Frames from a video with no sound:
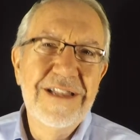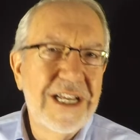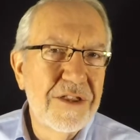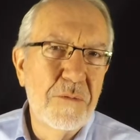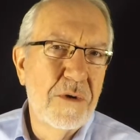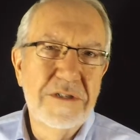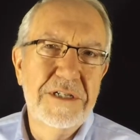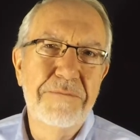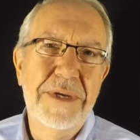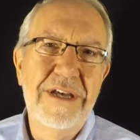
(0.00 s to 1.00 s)
let the
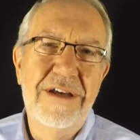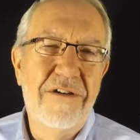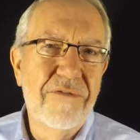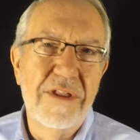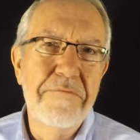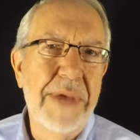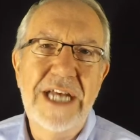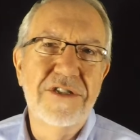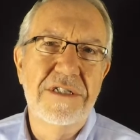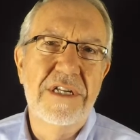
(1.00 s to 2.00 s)
worship be over the
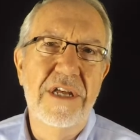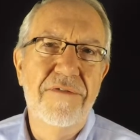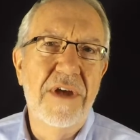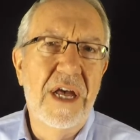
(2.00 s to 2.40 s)
majesty of